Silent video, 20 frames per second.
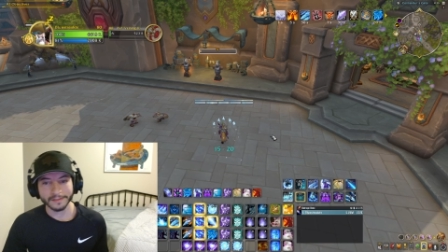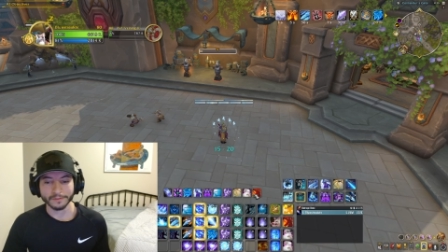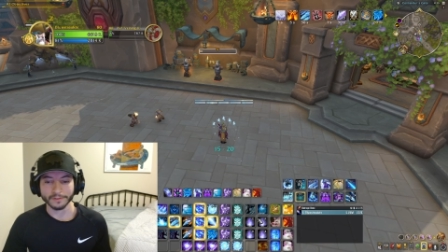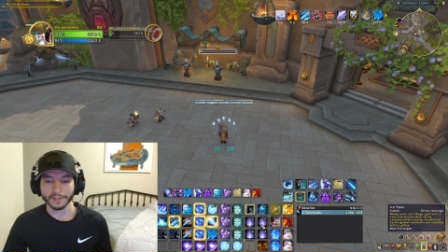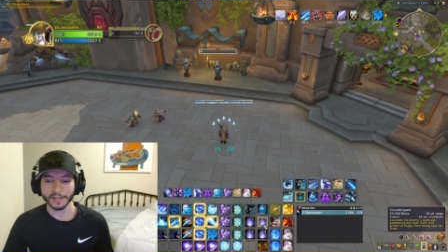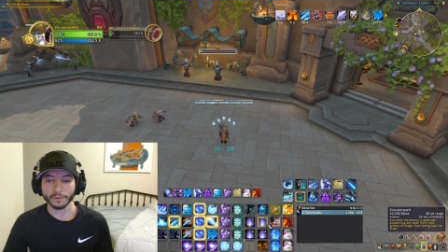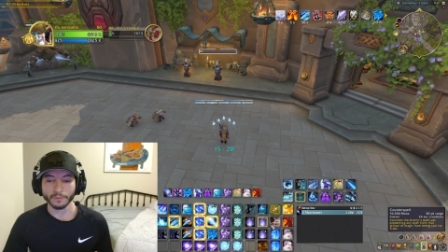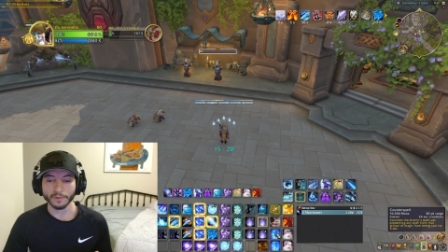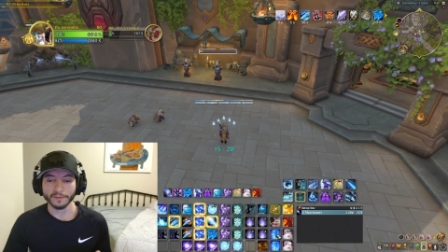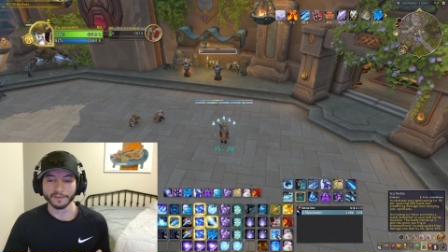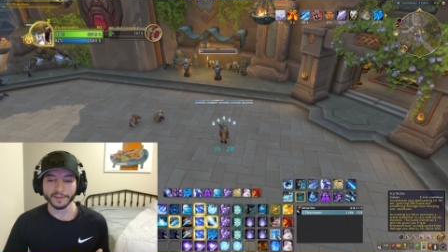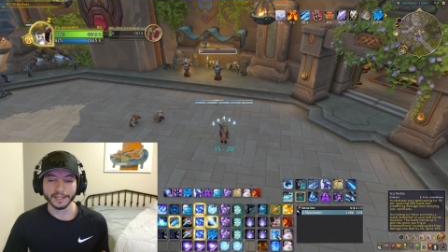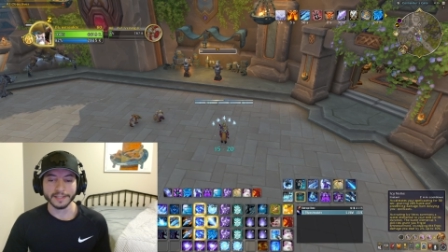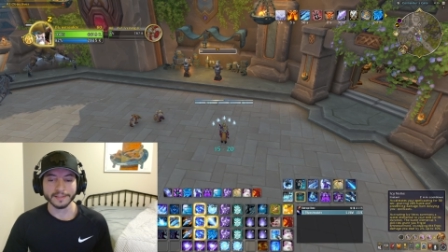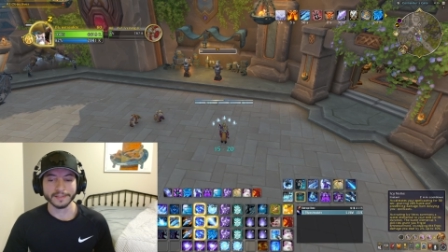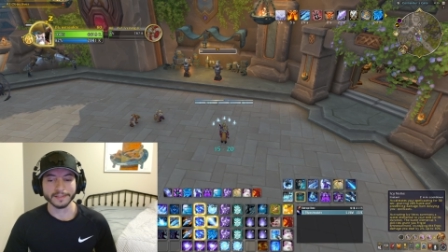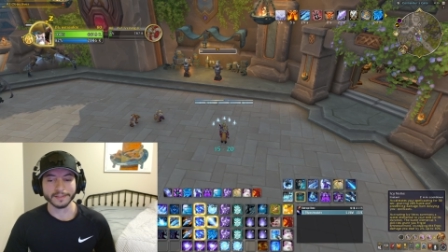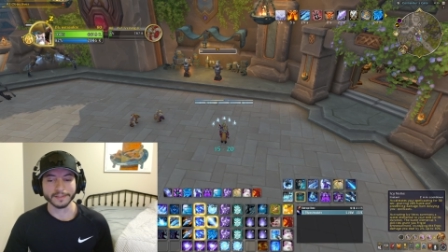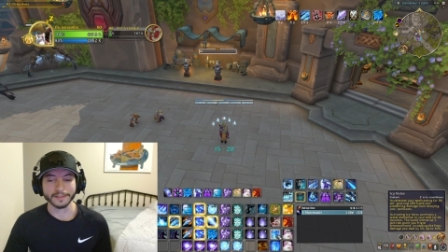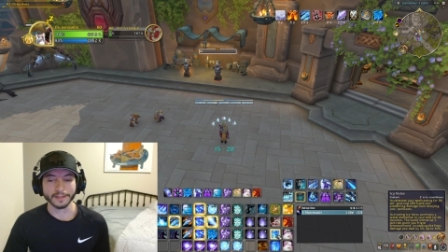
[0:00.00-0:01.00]
right? When
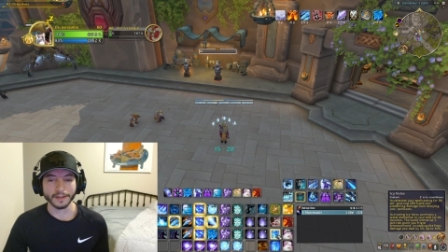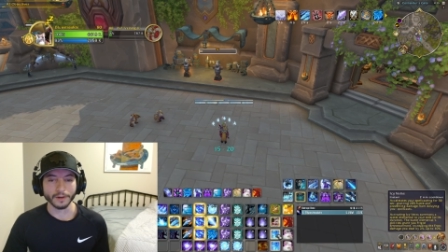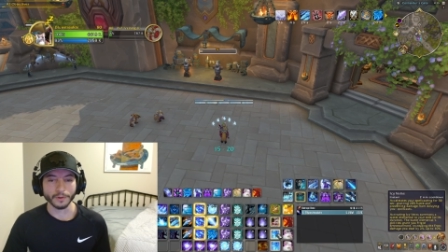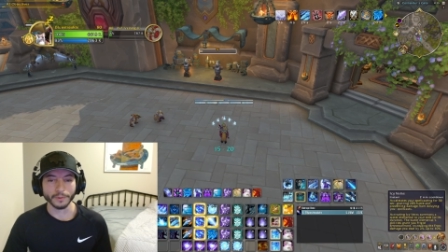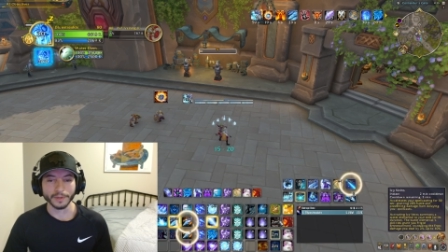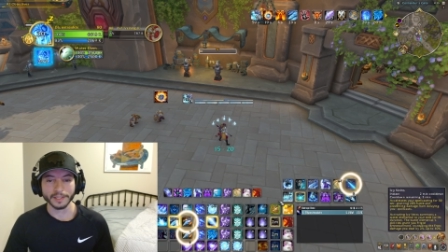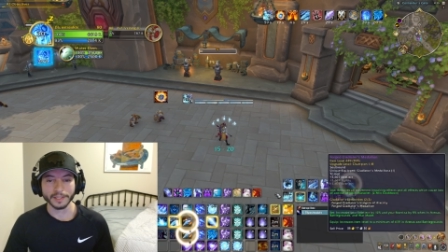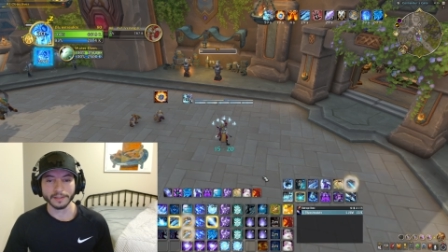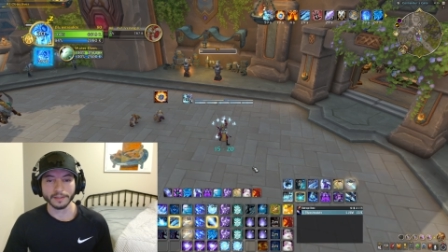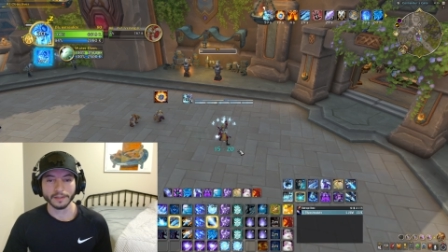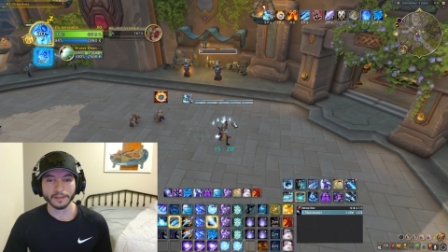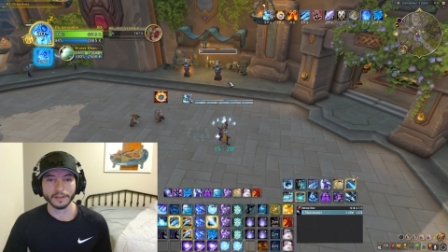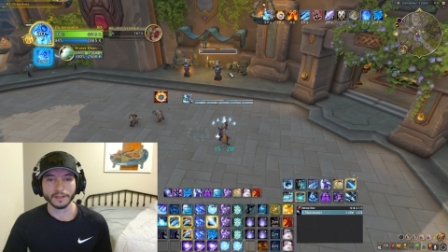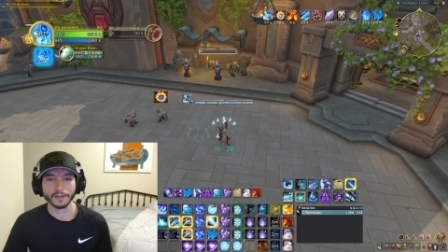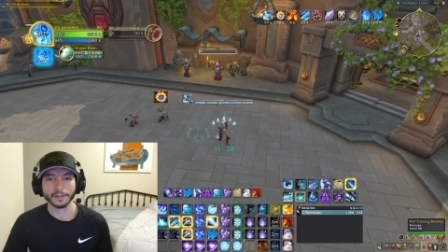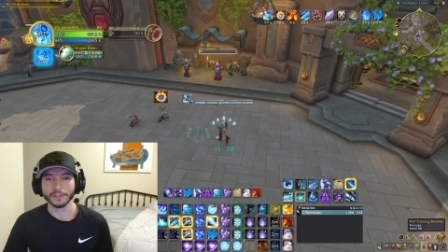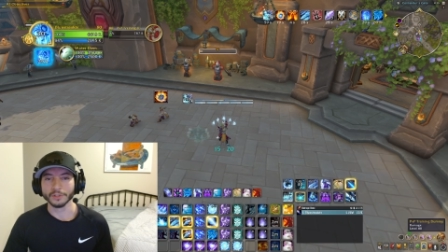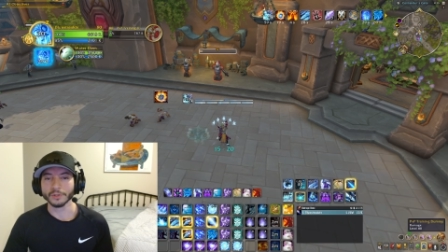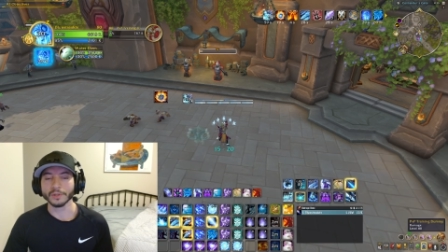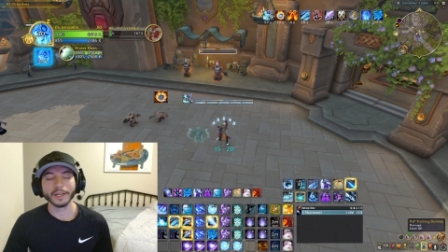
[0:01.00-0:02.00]
Veins is going,
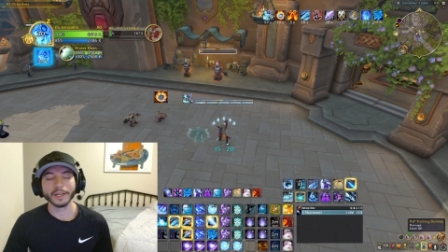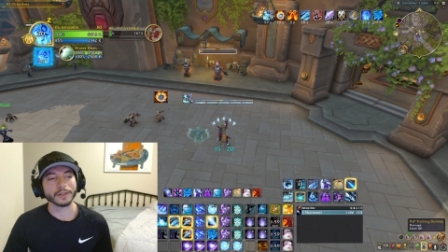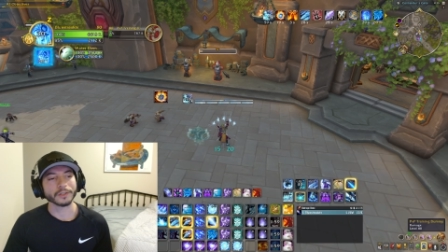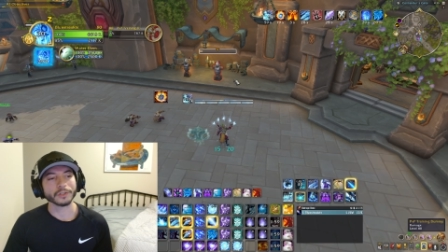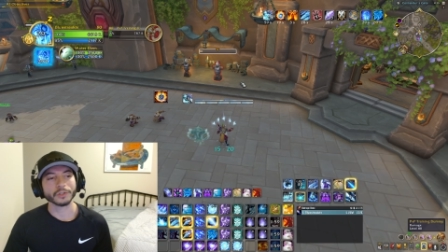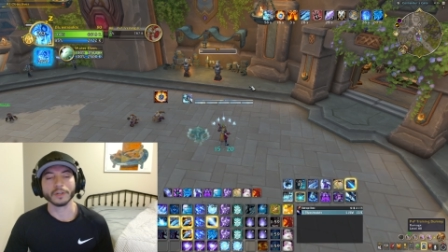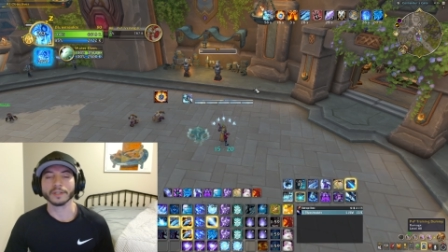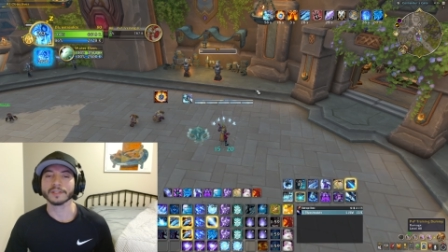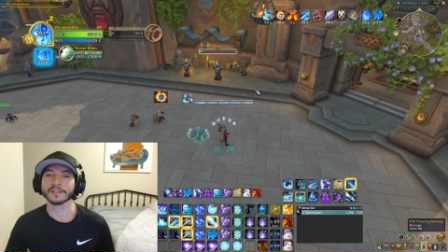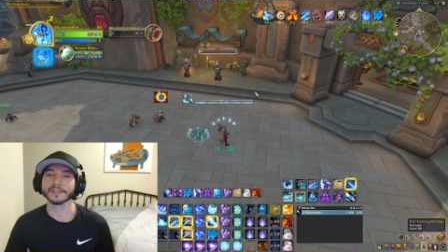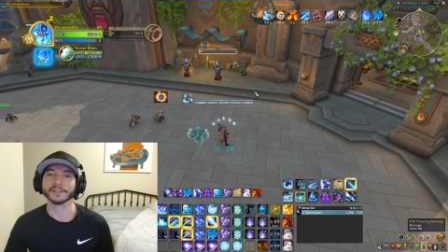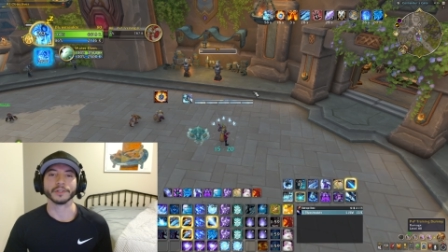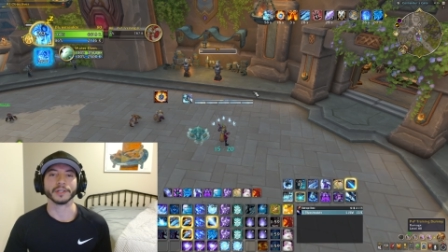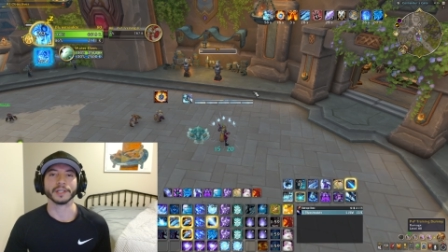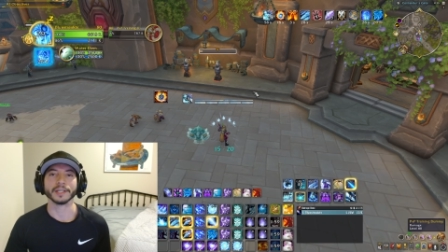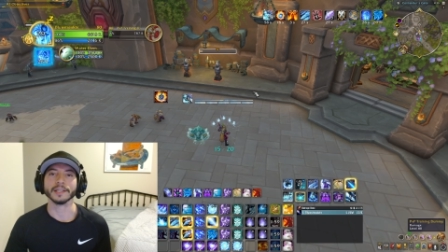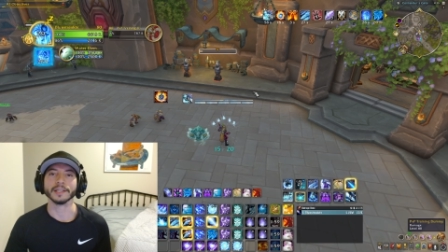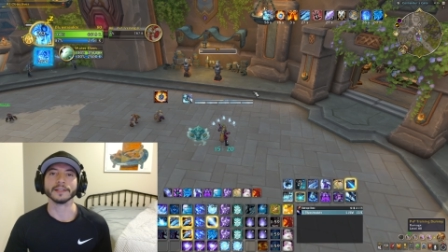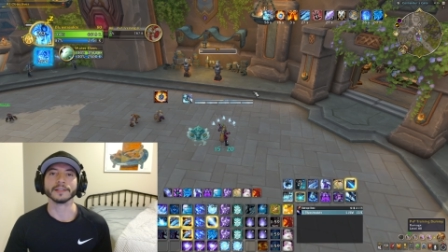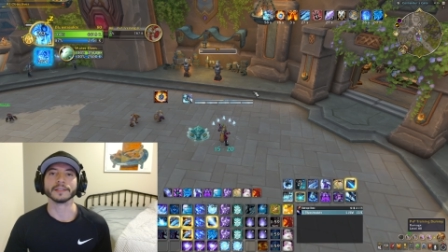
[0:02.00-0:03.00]
you got to trust your
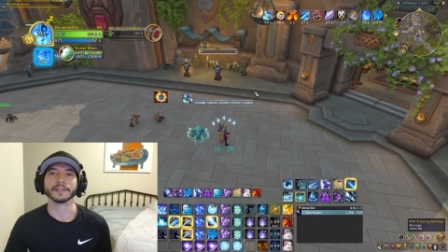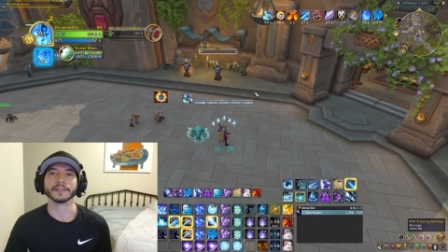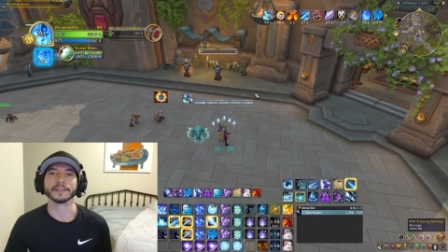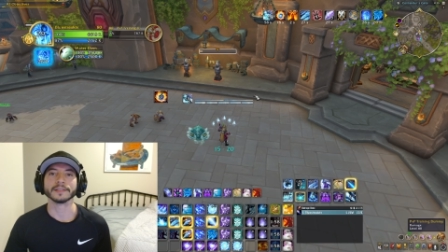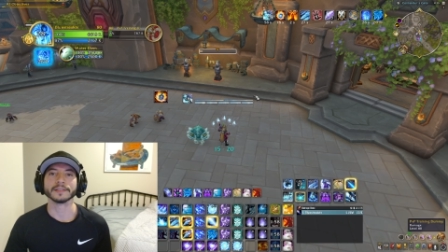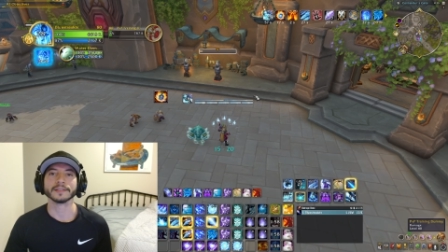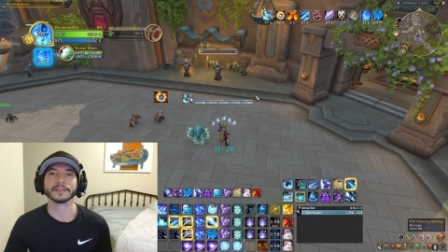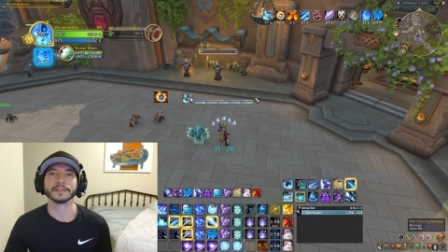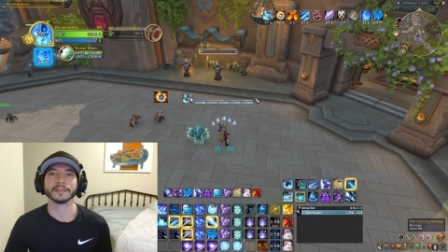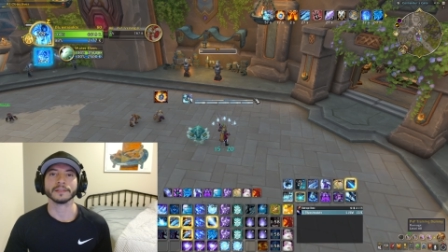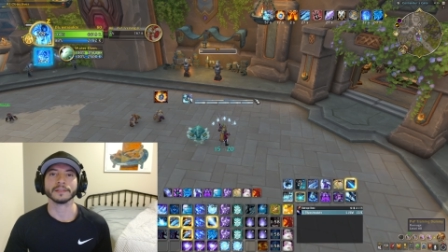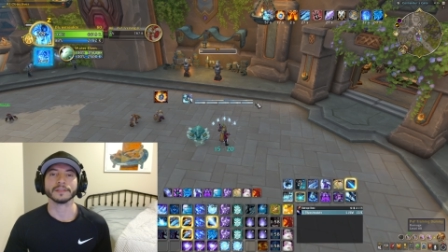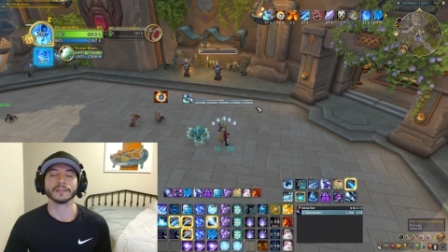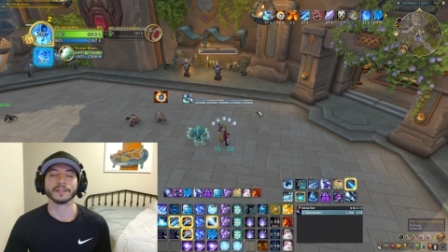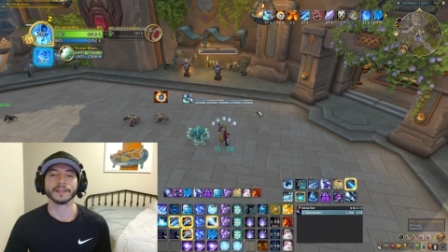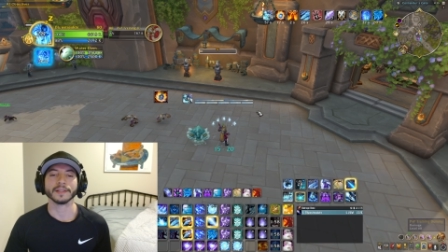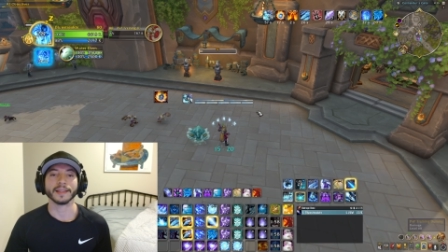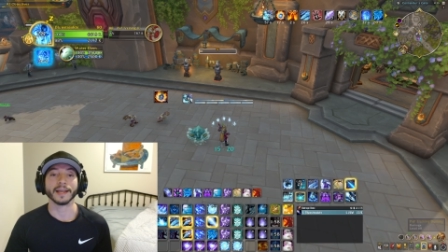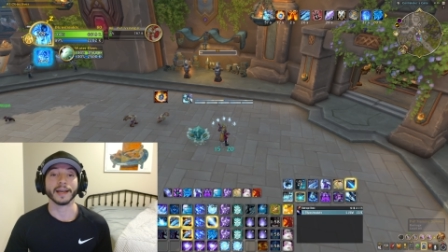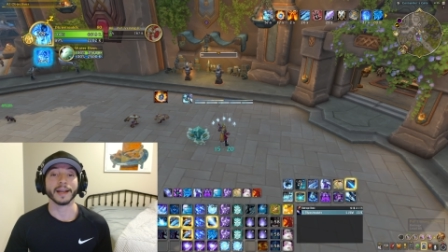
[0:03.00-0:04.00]
healer.
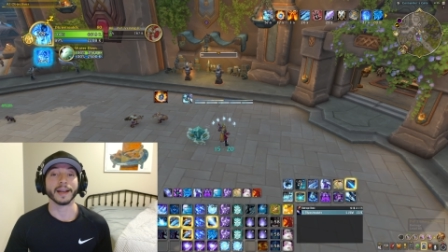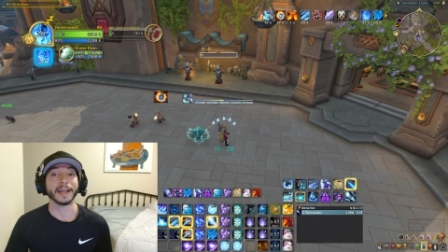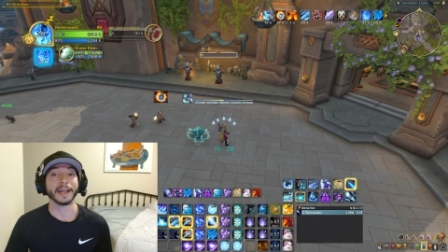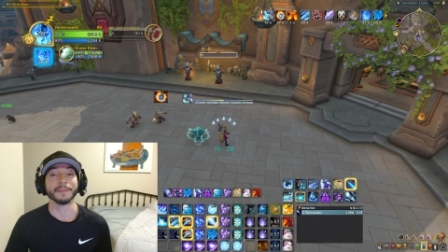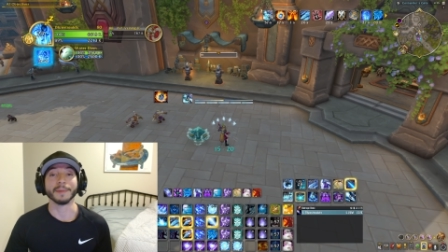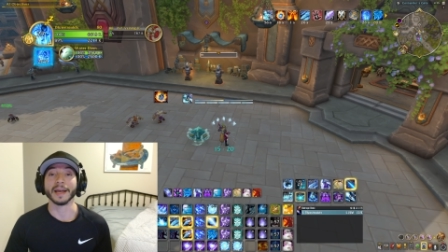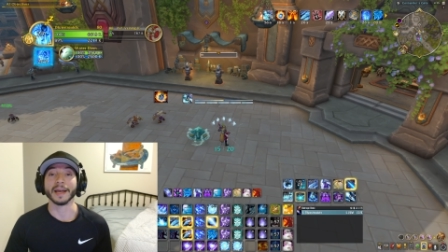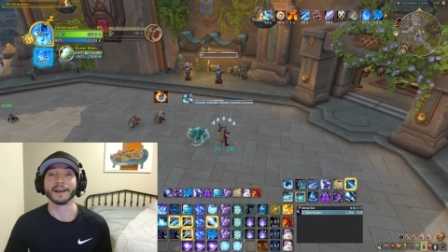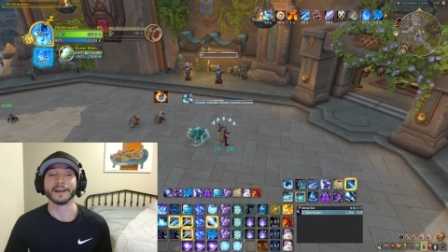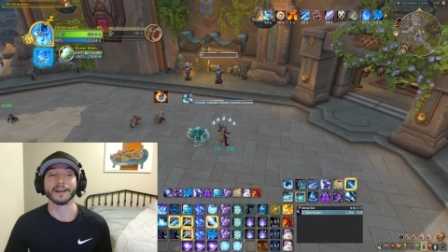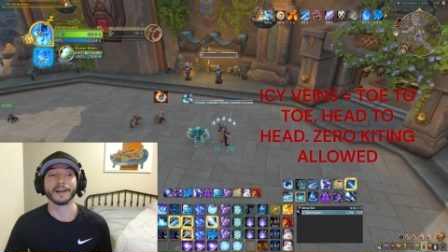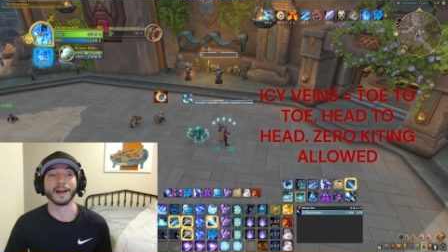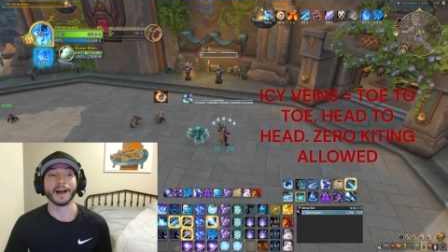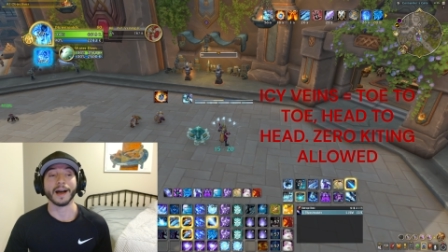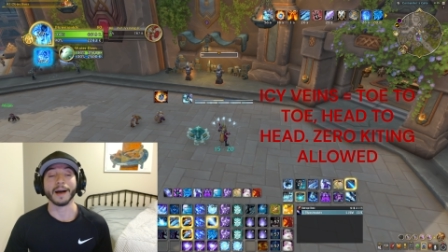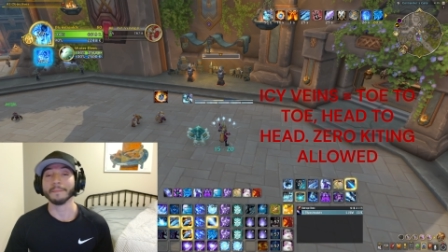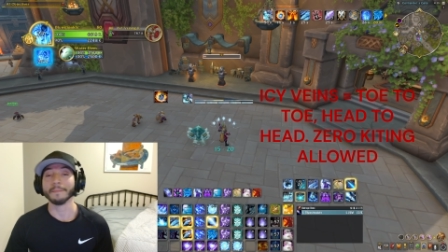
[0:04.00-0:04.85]
That, hey man, I'm